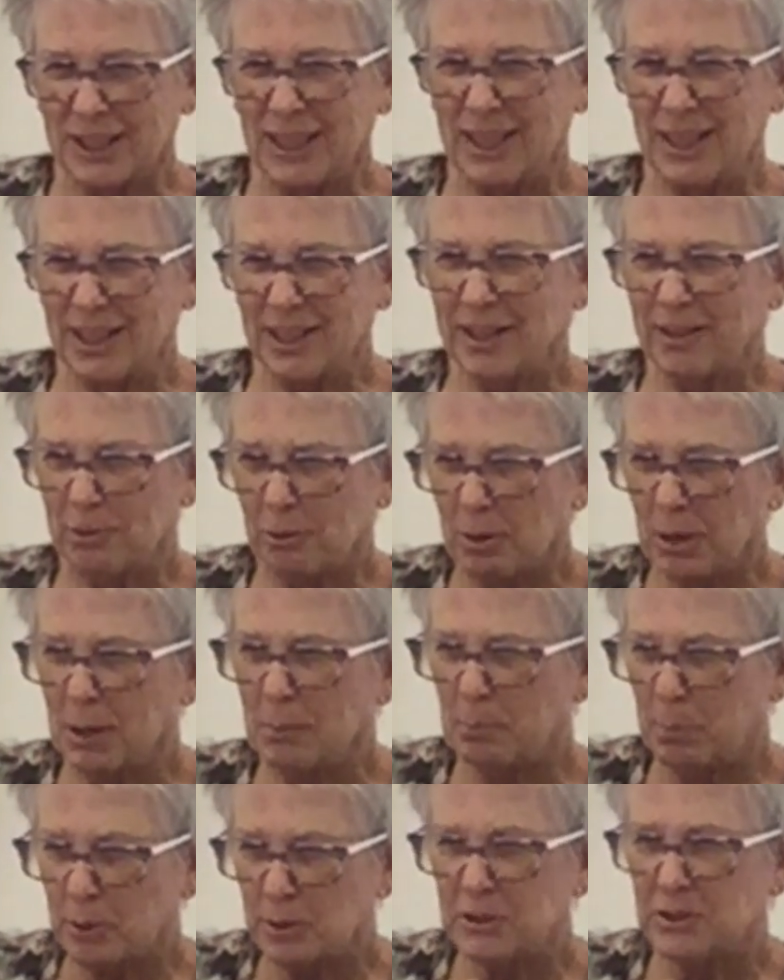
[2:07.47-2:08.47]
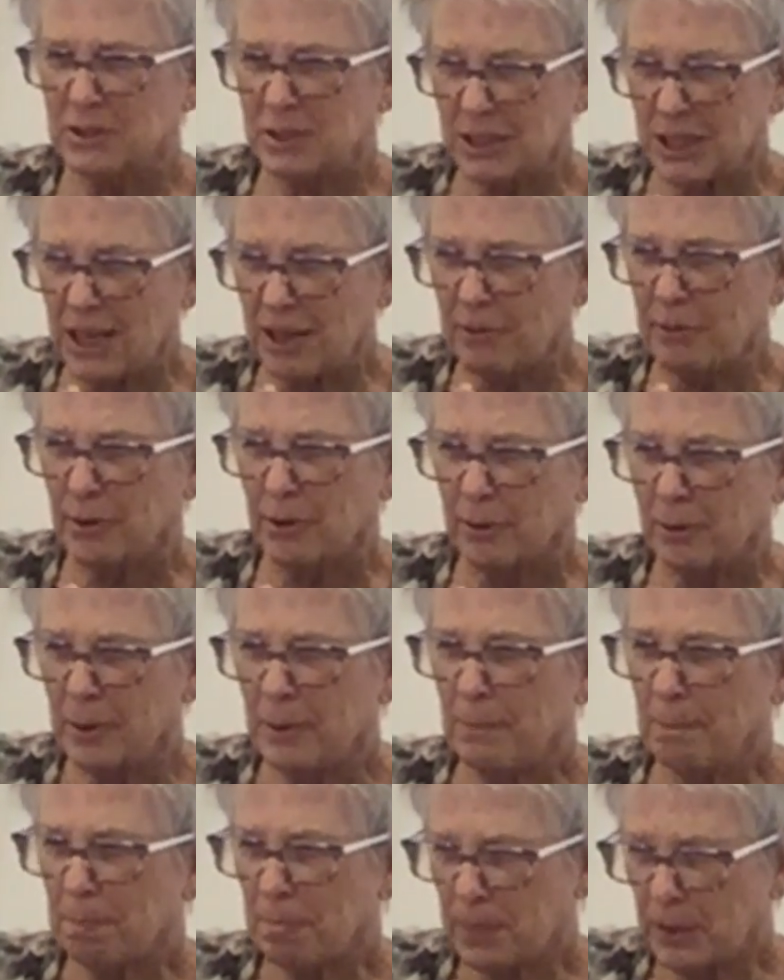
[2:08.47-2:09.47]
and he literally puts
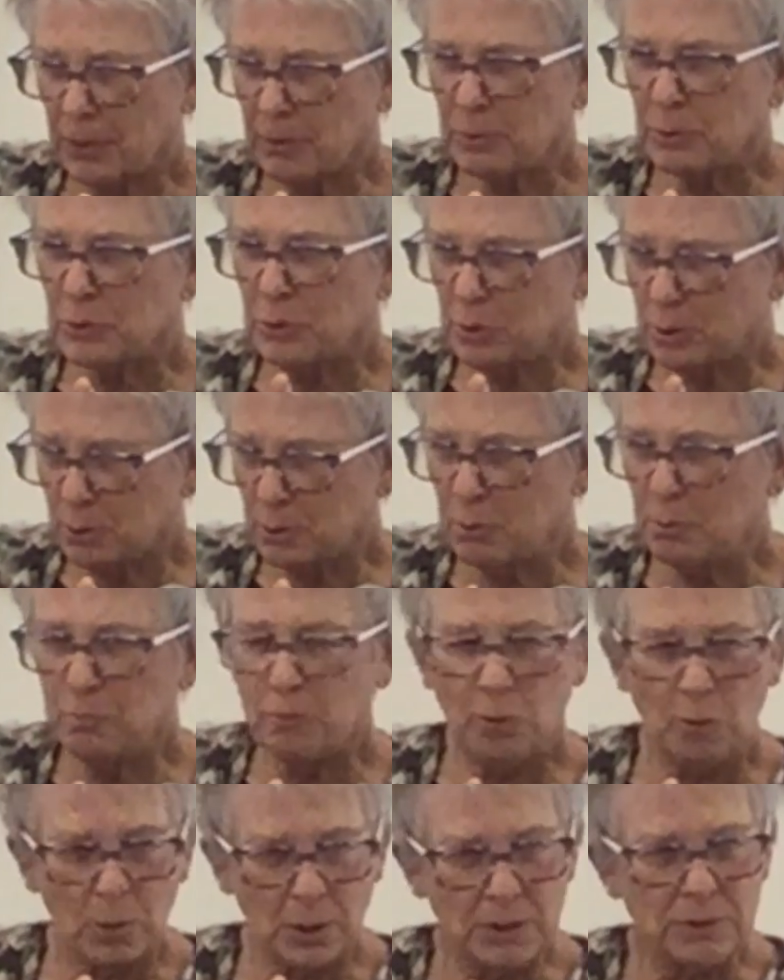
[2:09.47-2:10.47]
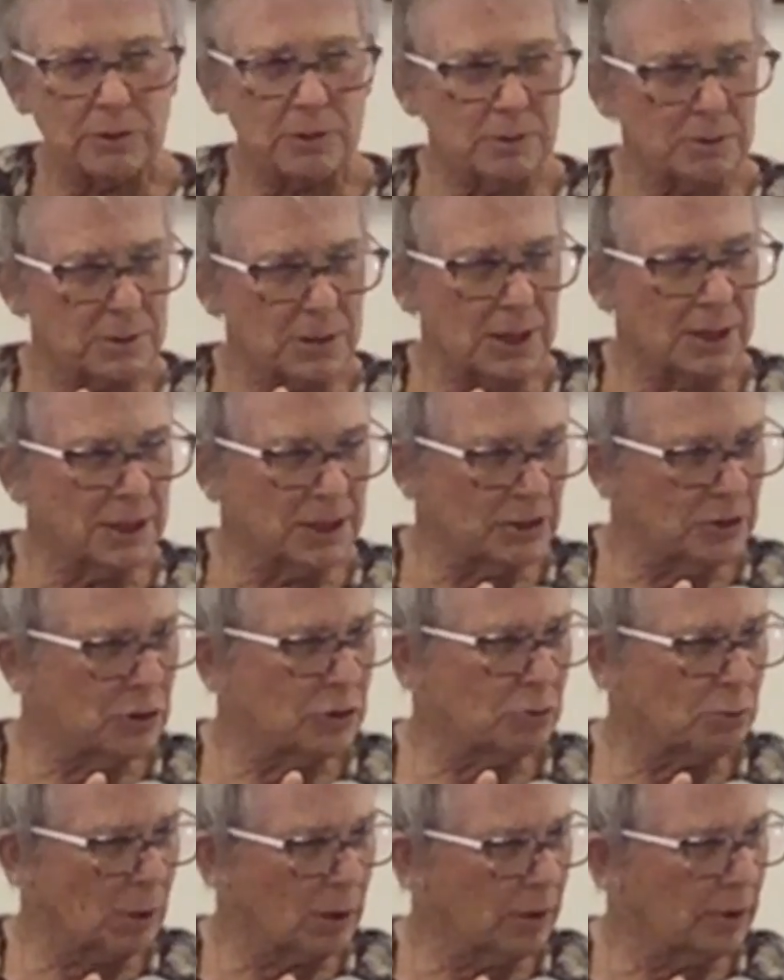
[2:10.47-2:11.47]
together those two voices that
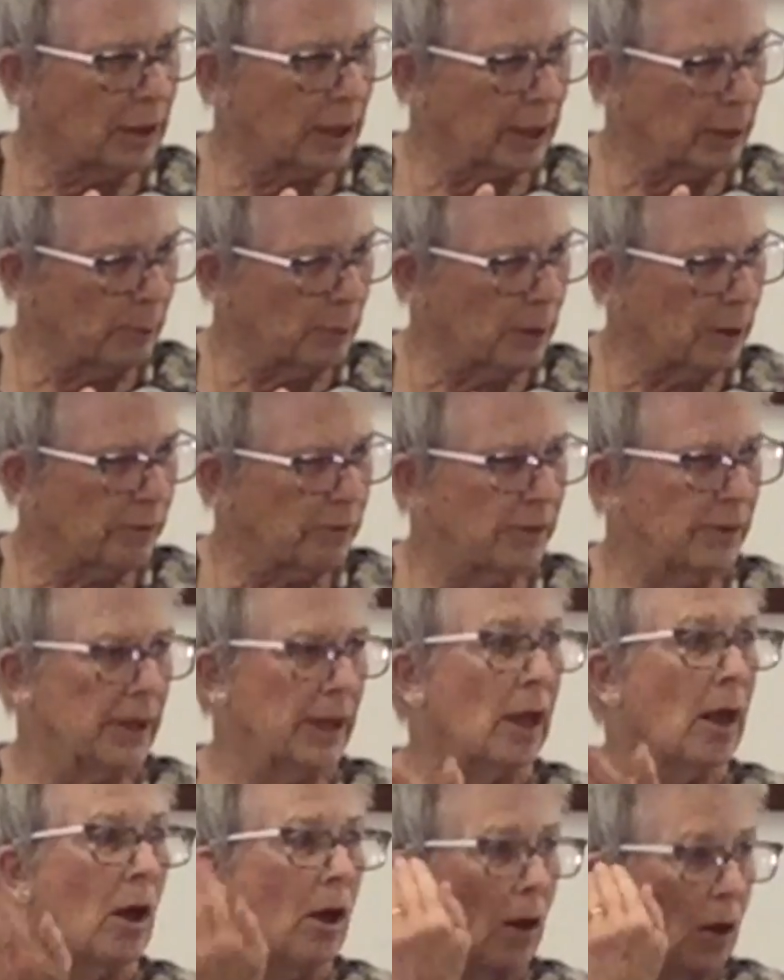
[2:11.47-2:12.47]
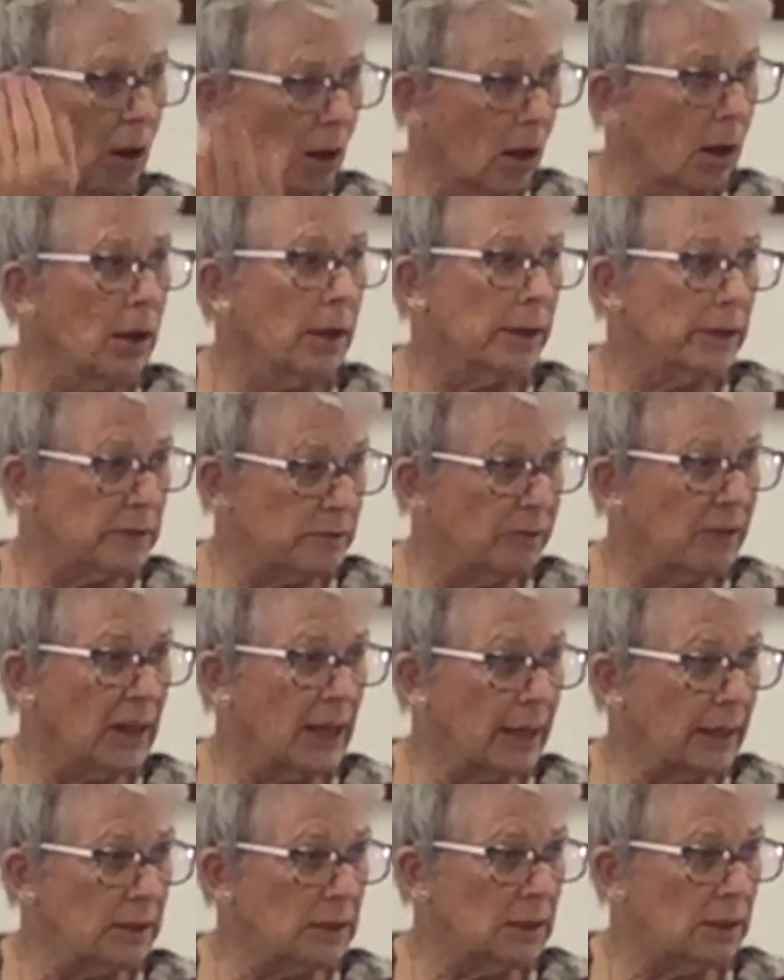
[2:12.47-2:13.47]
he's struggling with, the all is
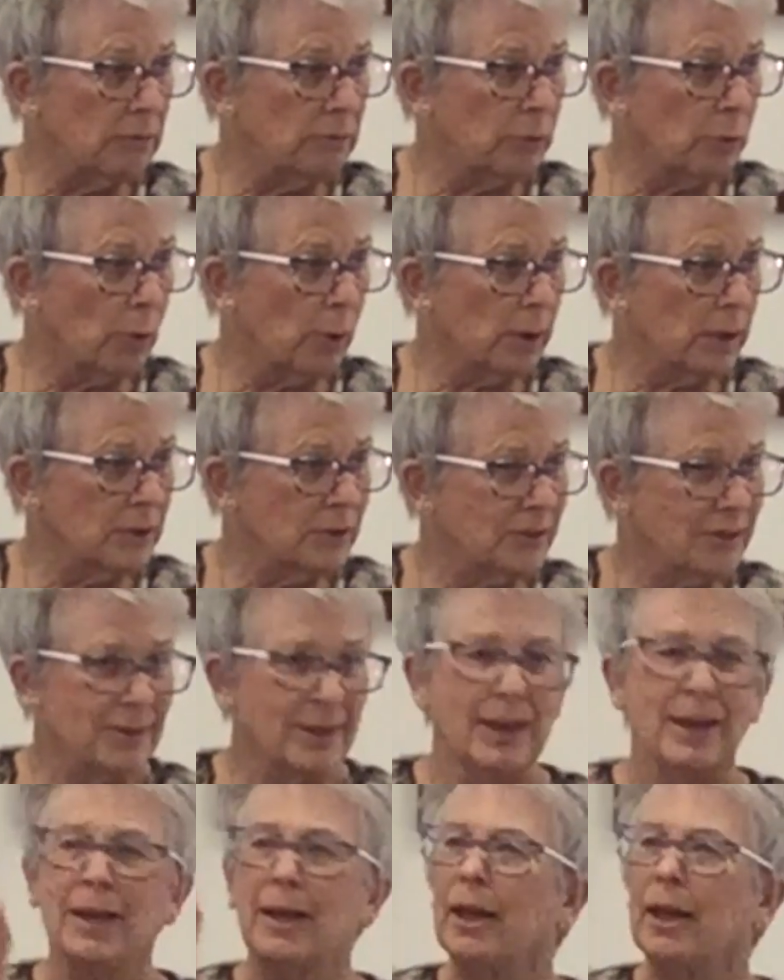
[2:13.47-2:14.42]
vanity voice,